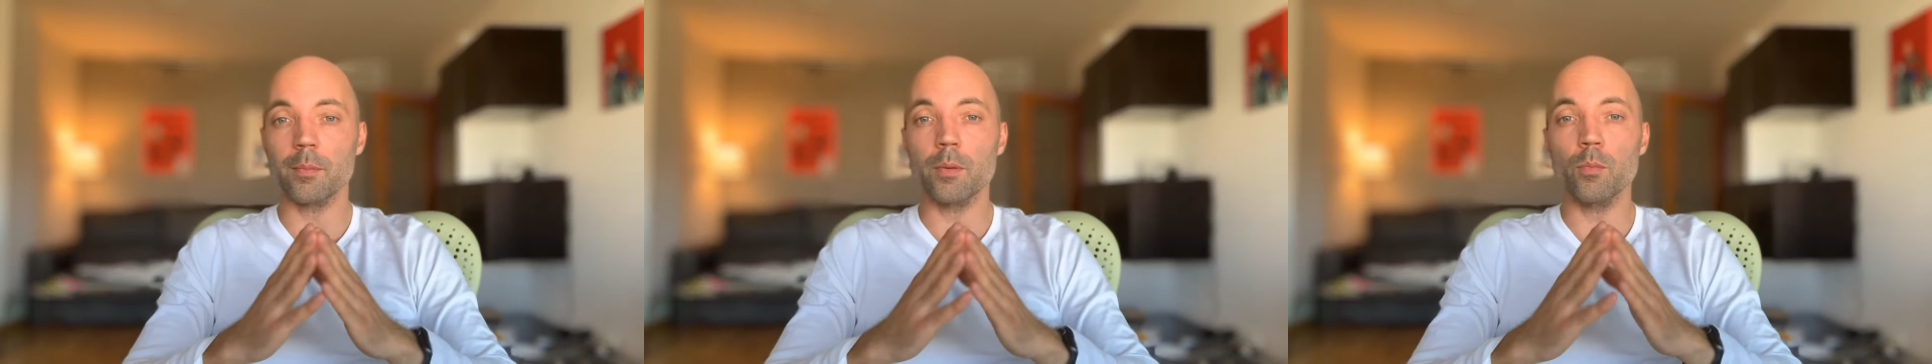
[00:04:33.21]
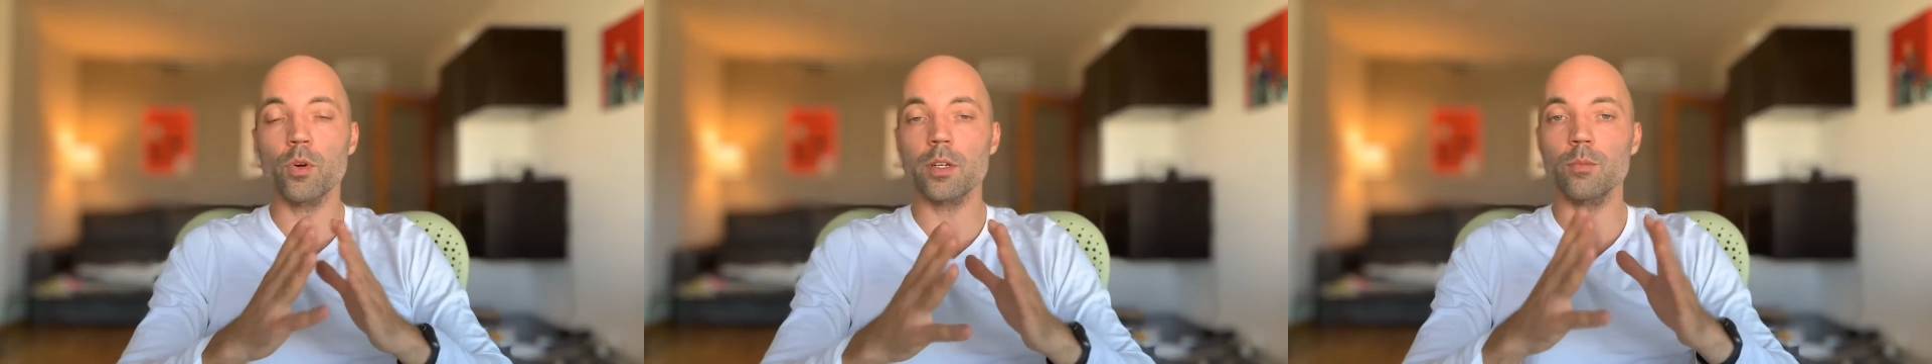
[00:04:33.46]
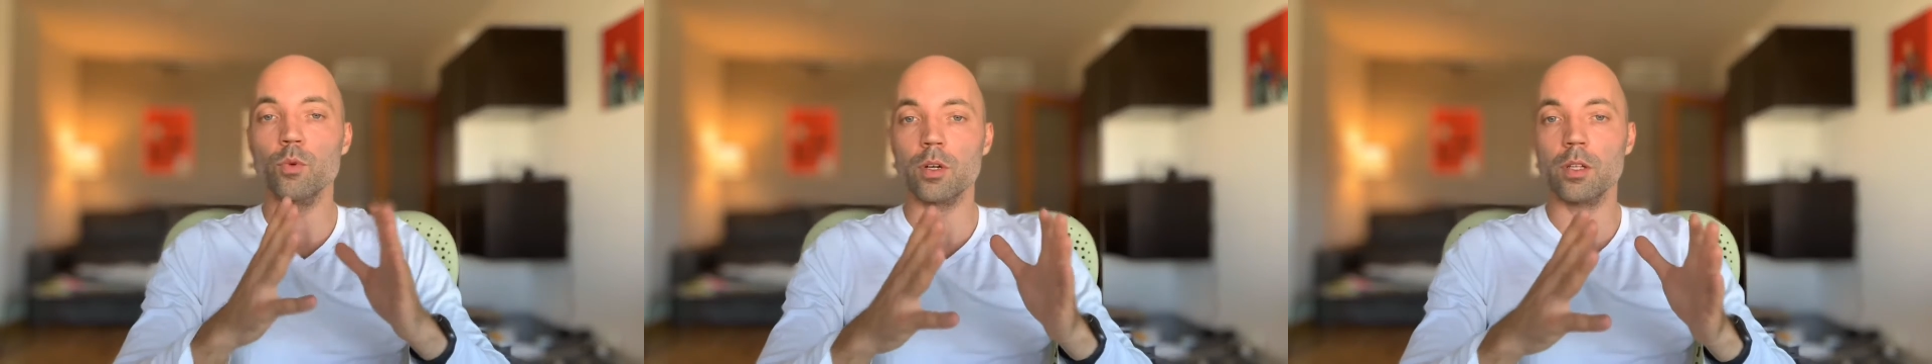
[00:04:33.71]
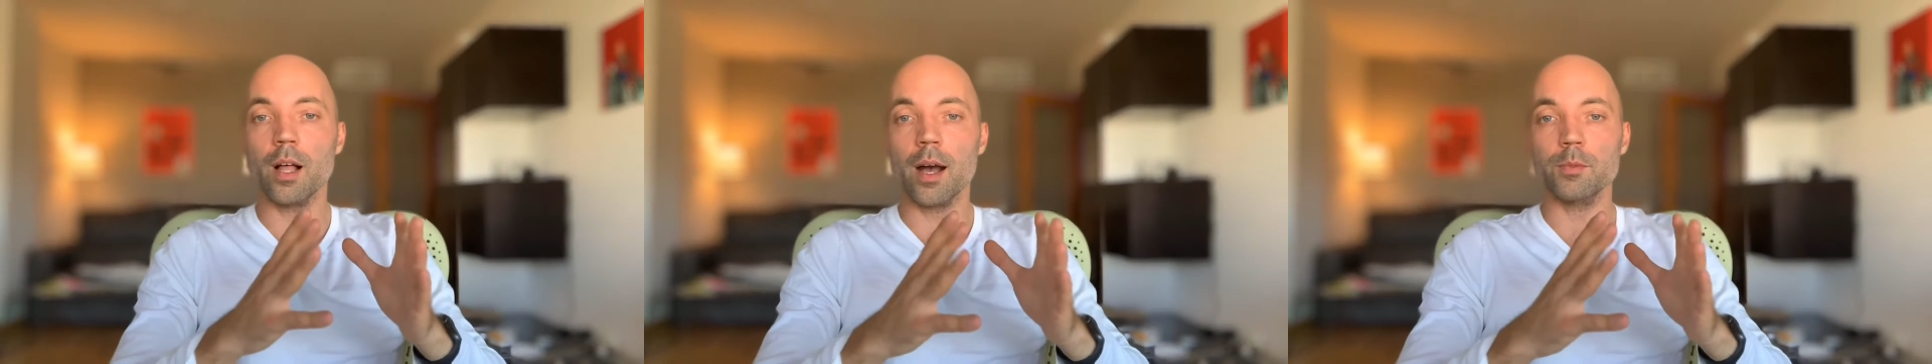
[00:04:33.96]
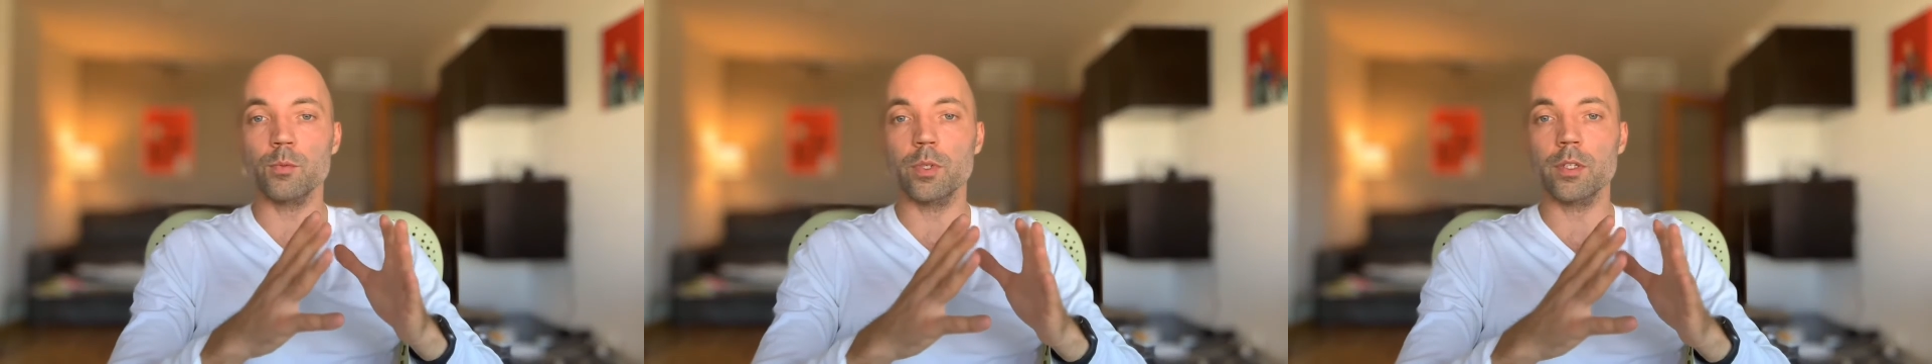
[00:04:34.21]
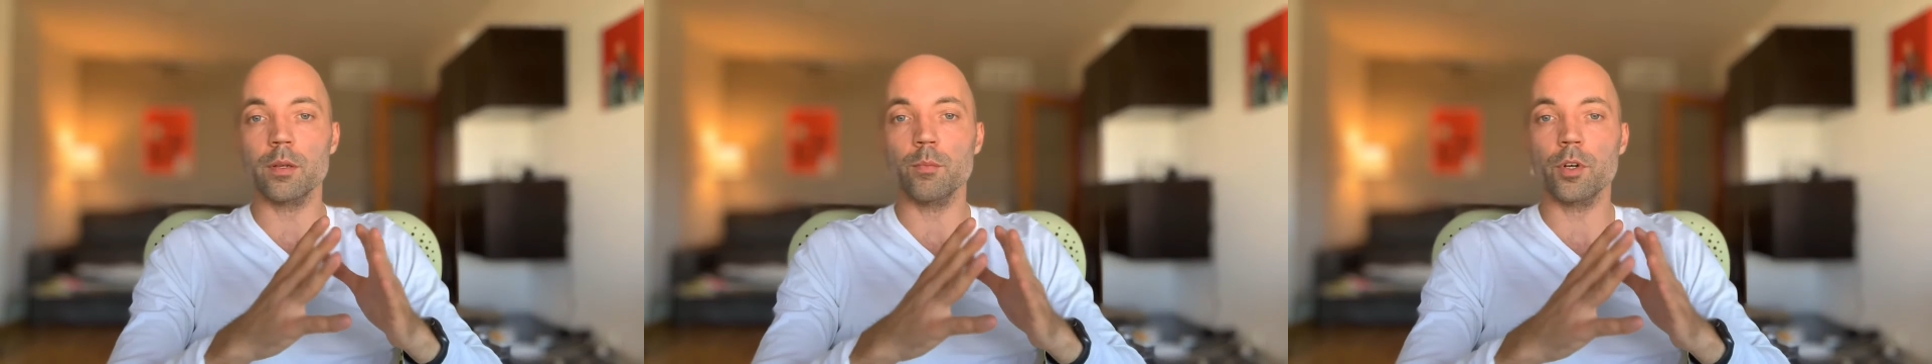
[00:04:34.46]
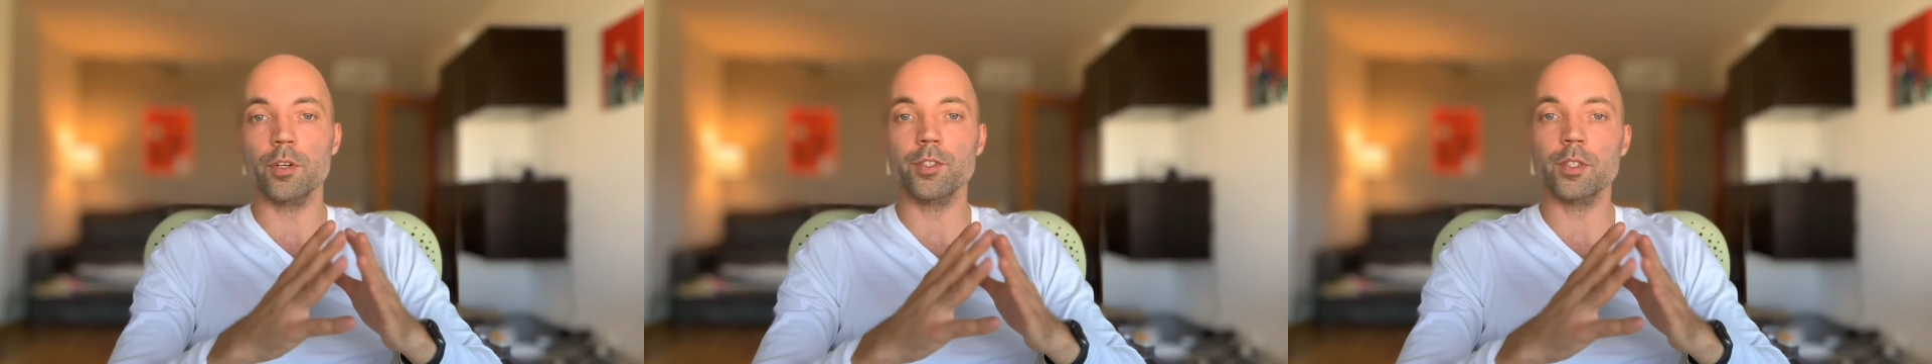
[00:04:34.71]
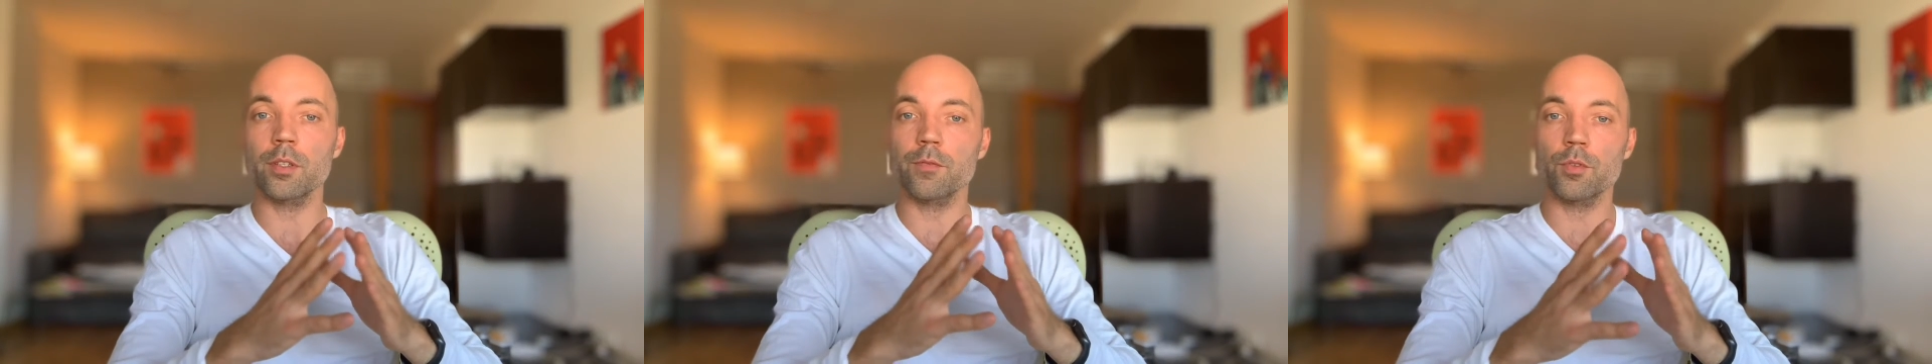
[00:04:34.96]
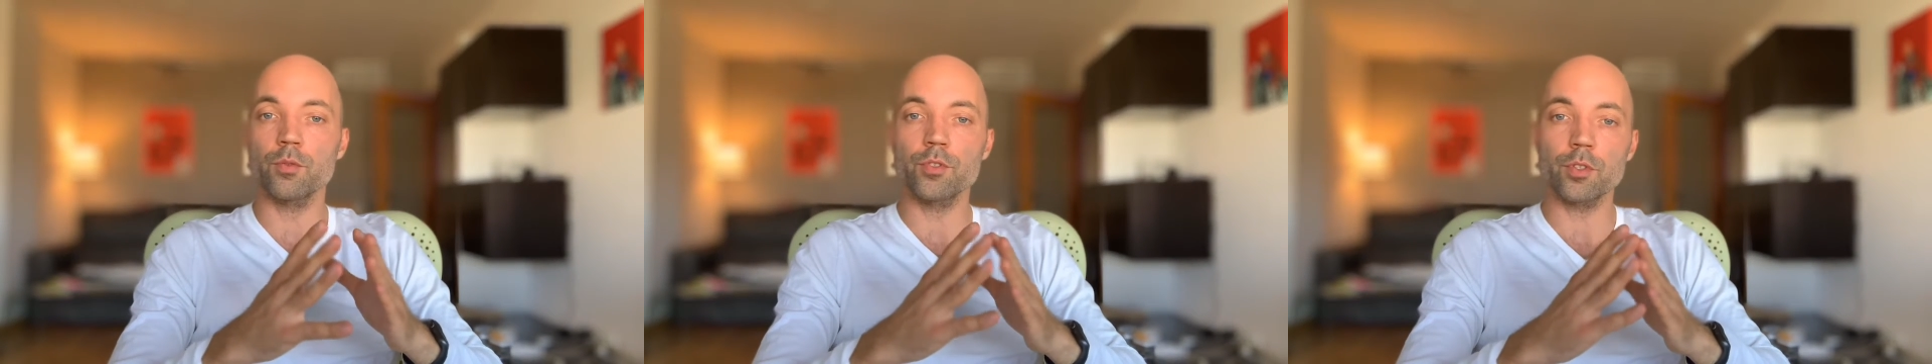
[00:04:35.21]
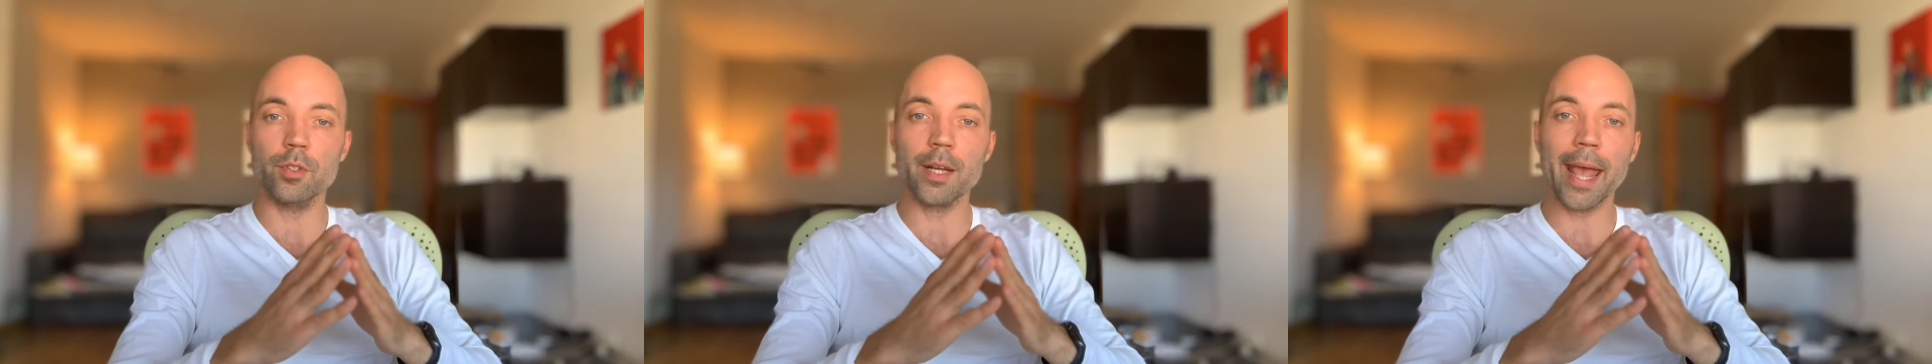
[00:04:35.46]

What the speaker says: more and more clubs will emerge in the future